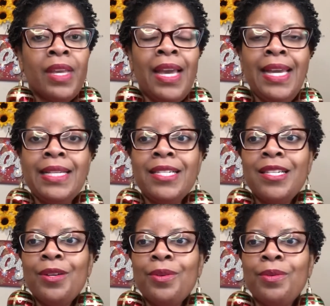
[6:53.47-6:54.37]
And
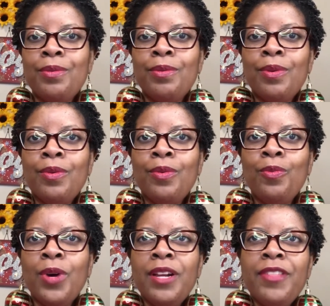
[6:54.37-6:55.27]
so
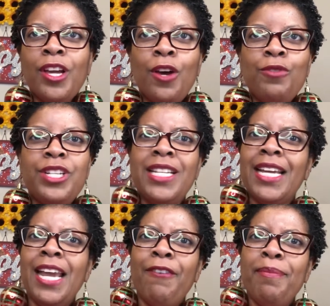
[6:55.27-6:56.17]
one of the coaches, I
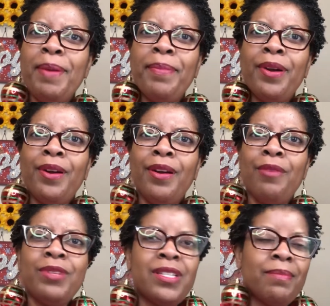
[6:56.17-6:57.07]
can't remember,
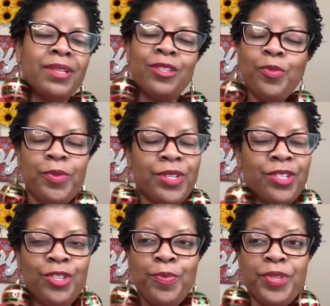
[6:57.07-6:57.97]
it was some super
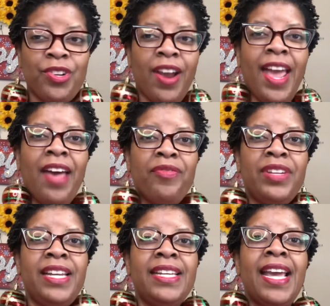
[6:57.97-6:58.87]
superstar
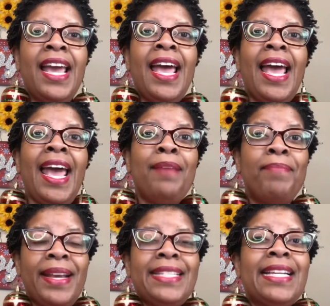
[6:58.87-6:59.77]
athlete, and
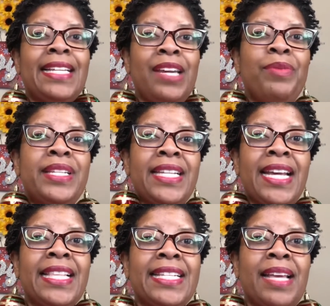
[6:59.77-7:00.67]
basically he was
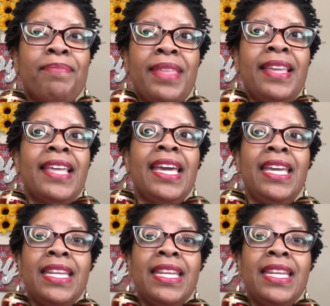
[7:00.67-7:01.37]
saying the same thing that he